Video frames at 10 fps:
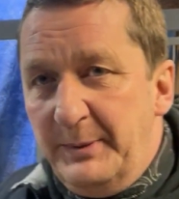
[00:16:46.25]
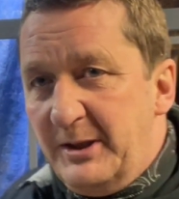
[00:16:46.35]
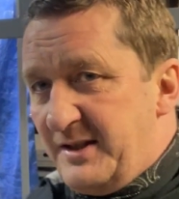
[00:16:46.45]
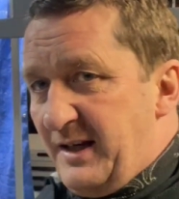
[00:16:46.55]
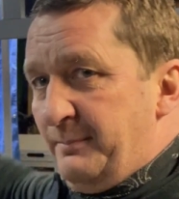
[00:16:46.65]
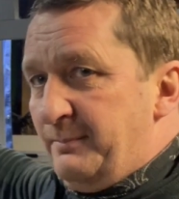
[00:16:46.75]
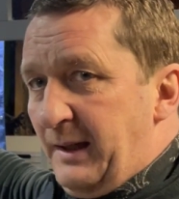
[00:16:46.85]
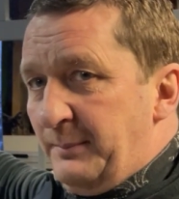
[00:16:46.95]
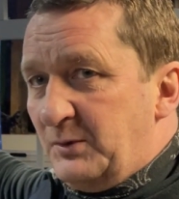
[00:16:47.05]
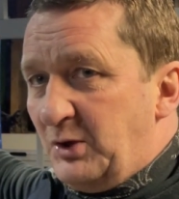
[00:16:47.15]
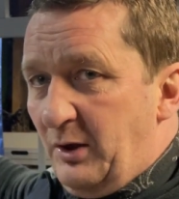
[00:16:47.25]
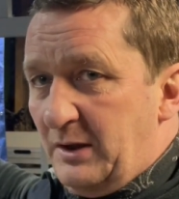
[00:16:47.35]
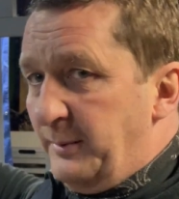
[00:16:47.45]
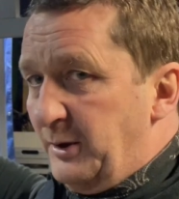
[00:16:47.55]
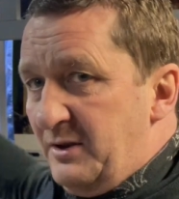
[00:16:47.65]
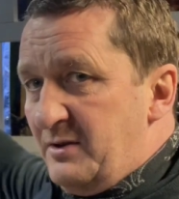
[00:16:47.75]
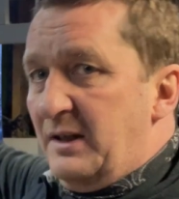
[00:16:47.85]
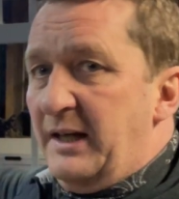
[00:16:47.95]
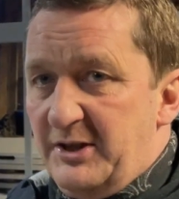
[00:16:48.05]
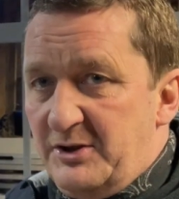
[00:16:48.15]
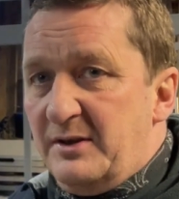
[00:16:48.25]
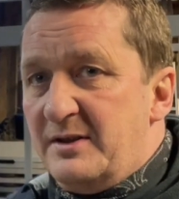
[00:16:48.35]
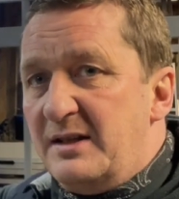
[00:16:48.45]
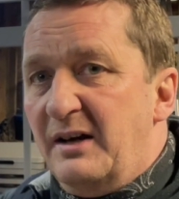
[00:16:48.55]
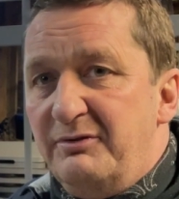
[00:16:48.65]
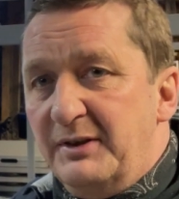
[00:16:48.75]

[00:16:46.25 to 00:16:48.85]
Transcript: because I'm talking about insulation and stuff